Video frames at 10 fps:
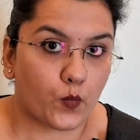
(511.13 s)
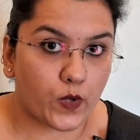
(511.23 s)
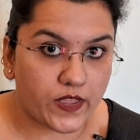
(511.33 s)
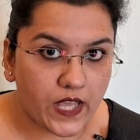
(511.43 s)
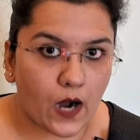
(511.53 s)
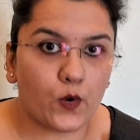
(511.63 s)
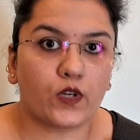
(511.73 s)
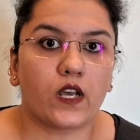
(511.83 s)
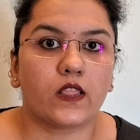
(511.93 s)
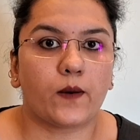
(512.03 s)

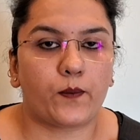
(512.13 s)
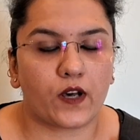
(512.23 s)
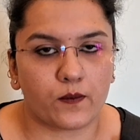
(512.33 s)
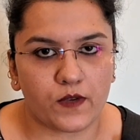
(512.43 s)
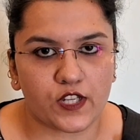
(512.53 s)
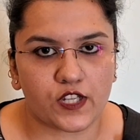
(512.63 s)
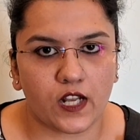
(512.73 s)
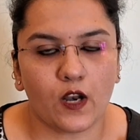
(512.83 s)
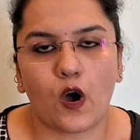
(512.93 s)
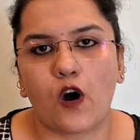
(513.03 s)
without the
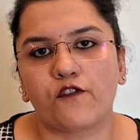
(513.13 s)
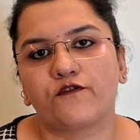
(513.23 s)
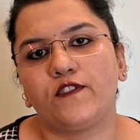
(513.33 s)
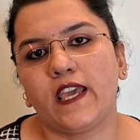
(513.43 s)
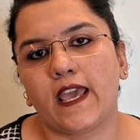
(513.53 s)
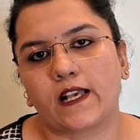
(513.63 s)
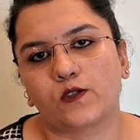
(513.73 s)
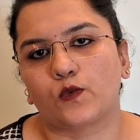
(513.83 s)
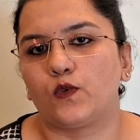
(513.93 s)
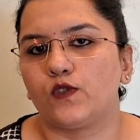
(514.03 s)
permission of the
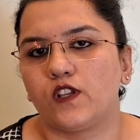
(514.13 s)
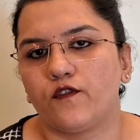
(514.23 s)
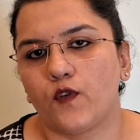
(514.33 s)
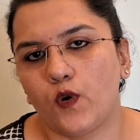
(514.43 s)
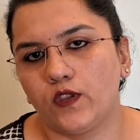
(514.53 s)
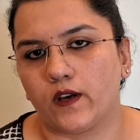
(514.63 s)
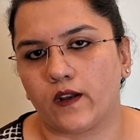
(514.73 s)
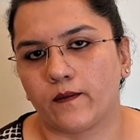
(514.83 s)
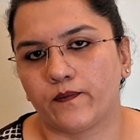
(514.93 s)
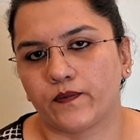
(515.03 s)
exclusive
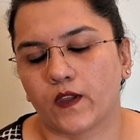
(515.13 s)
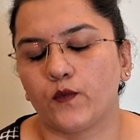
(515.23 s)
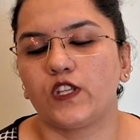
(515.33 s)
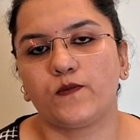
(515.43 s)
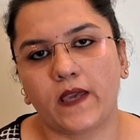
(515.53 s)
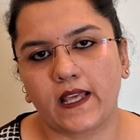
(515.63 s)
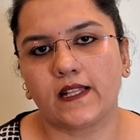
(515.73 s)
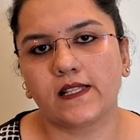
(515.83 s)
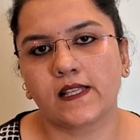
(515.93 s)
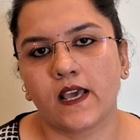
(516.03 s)
owner which
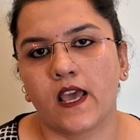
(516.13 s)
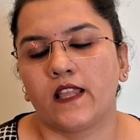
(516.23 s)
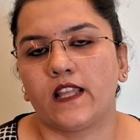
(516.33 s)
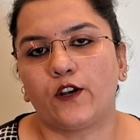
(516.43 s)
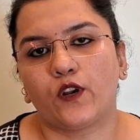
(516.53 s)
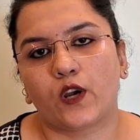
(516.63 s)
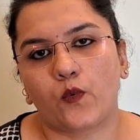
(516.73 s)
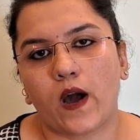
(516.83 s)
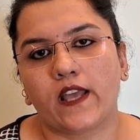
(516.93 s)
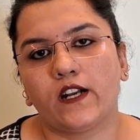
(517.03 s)
means that you
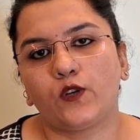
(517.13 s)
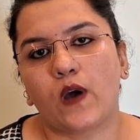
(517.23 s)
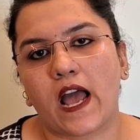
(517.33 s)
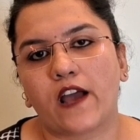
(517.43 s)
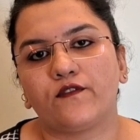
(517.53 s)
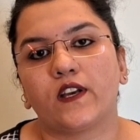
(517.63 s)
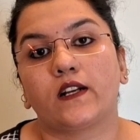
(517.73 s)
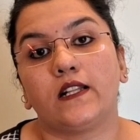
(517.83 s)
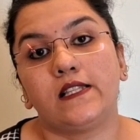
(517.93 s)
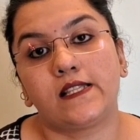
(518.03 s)
require to have the
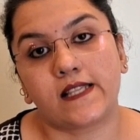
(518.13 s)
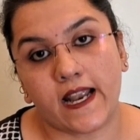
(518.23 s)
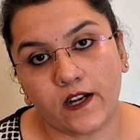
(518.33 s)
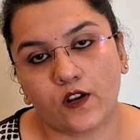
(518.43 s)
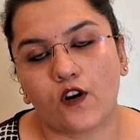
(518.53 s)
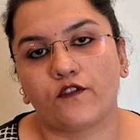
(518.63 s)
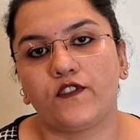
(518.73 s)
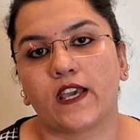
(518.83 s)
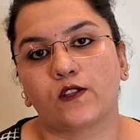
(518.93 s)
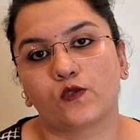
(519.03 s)
consent of
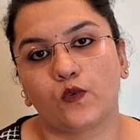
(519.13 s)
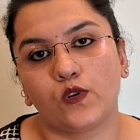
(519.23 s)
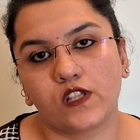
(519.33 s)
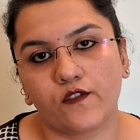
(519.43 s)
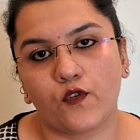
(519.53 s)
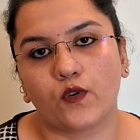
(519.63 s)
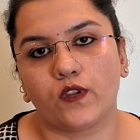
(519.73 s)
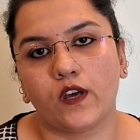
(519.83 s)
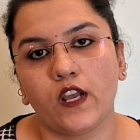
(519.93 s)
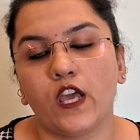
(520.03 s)
the exclusive
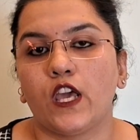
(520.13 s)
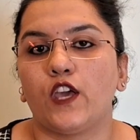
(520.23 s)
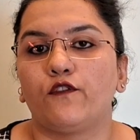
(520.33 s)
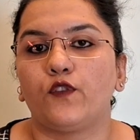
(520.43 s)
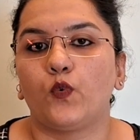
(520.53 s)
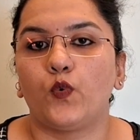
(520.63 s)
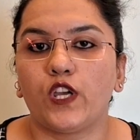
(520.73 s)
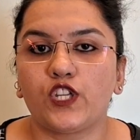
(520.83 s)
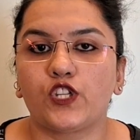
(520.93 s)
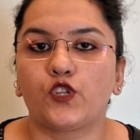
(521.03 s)
owner if you
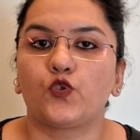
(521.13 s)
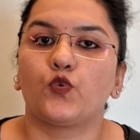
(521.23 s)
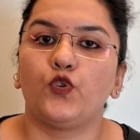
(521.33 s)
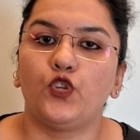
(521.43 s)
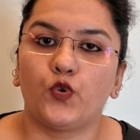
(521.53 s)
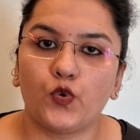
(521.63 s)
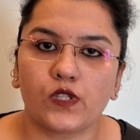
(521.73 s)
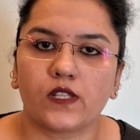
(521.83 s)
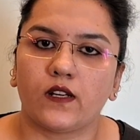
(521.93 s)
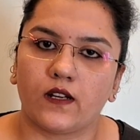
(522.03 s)
wish to
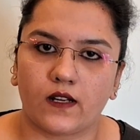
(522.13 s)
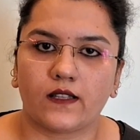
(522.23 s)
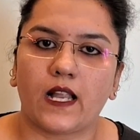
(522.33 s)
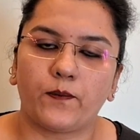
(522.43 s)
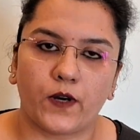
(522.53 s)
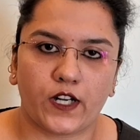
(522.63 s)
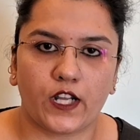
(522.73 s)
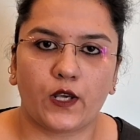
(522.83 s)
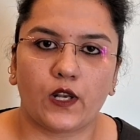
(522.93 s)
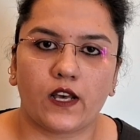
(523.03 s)
use that
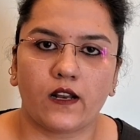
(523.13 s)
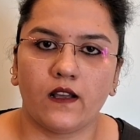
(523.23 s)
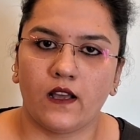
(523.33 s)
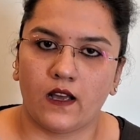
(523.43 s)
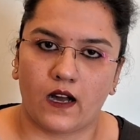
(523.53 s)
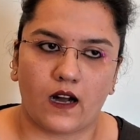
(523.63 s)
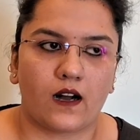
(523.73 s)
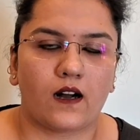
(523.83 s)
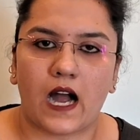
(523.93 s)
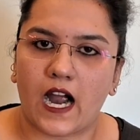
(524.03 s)
particular
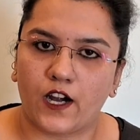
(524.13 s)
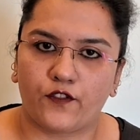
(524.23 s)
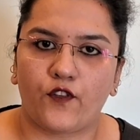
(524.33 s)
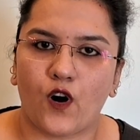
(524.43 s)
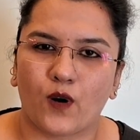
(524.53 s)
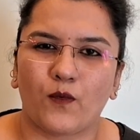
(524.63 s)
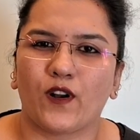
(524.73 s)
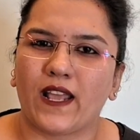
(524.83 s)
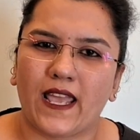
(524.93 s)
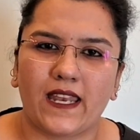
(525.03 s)
uh, art form
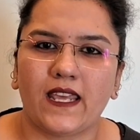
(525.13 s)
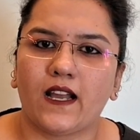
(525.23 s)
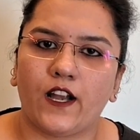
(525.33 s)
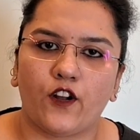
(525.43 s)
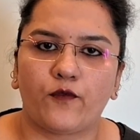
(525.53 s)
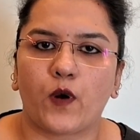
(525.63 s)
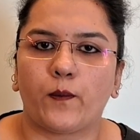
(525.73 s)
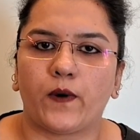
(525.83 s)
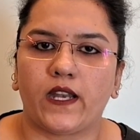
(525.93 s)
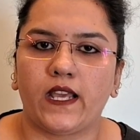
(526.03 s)
or any kind of
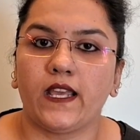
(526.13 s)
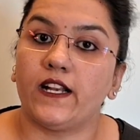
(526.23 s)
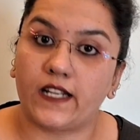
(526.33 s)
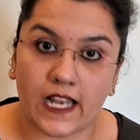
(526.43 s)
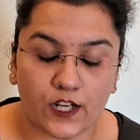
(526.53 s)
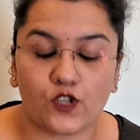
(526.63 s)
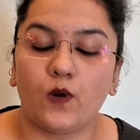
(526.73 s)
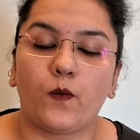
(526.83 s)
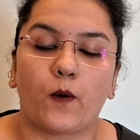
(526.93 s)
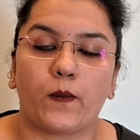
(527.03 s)
property
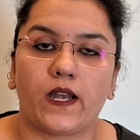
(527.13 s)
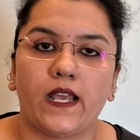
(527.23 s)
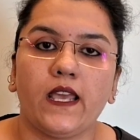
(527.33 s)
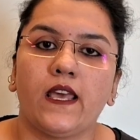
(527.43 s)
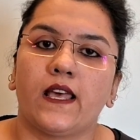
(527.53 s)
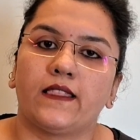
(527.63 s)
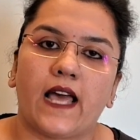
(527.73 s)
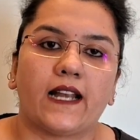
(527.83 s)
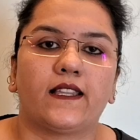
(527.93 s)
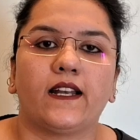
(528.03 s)
intellectual property
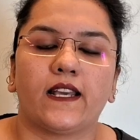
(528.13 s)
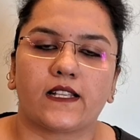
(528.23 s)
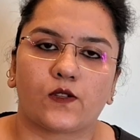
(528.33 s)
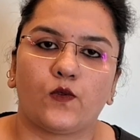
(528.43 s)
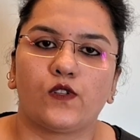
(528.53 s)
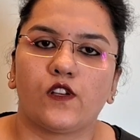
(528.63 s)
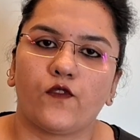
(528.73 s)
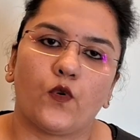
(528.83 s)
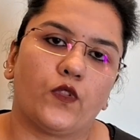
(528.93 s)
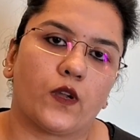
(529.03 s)
that that
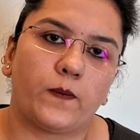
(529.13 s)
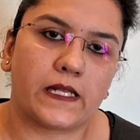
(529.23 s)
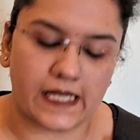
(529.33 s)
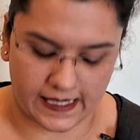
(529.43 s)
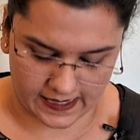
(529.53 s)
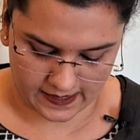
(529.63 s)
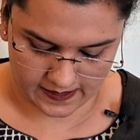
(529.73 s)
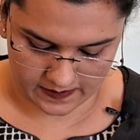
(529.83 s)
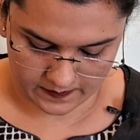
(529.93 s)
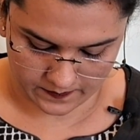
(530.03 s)
exclusive owner
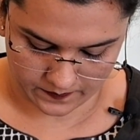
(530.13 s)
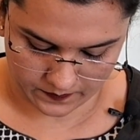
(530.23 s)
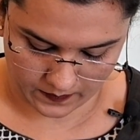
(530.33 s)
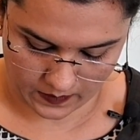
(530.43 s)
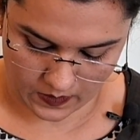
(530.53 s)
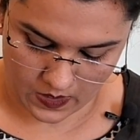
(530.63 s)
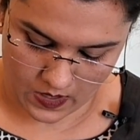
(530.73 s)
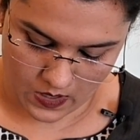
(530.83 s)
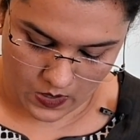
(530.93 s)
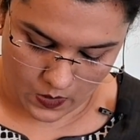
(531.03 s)
possesses.
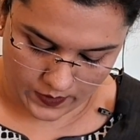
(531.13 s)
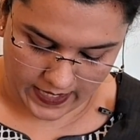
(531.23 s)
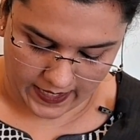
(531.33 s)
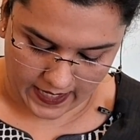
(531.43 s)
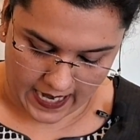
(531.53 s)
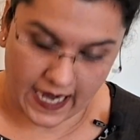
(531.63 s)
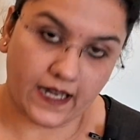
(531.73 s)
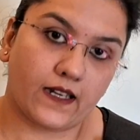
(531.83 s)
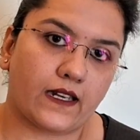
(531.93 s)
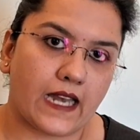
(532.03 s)
Okay,
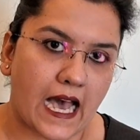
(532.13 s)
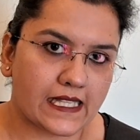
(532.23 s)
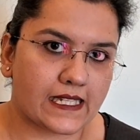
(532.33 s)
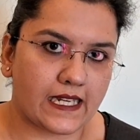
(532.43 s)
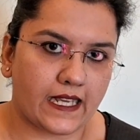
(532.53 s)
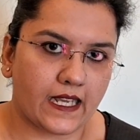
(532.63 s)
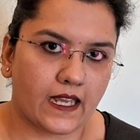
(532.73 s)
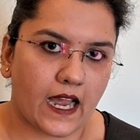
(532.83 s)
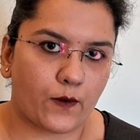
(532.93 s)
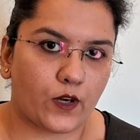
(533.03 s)
and
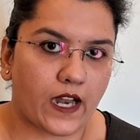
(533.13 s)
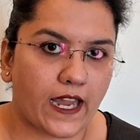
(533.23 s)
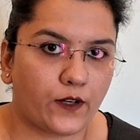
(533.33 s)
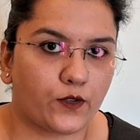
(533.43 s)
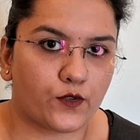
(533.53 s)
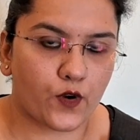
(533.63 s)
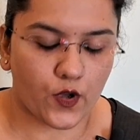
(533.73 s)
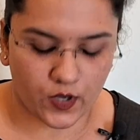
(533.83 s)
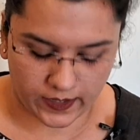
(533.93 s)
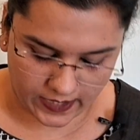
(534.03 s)
lastly, I would like to draw
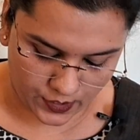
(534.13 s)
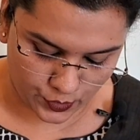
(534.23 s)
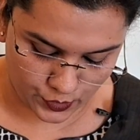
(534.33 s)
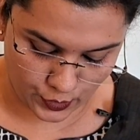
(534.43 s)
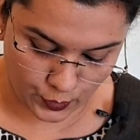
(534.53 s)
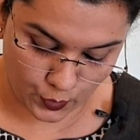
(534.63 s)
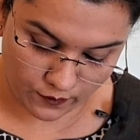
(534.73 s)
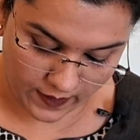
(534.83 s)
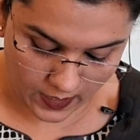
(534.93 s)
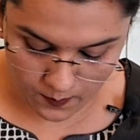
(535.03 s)
your attention to
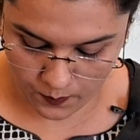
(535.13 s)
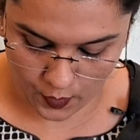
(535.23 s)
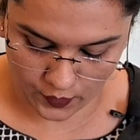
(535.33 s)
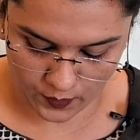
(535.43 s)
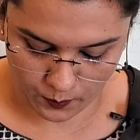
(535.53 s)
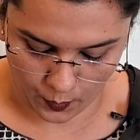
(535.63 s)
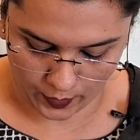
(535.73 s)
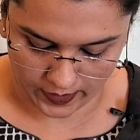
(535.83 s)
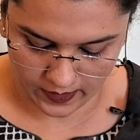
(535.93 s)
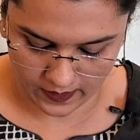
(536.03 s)
a very important
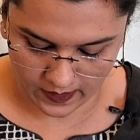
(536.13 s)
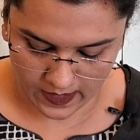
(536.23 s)
point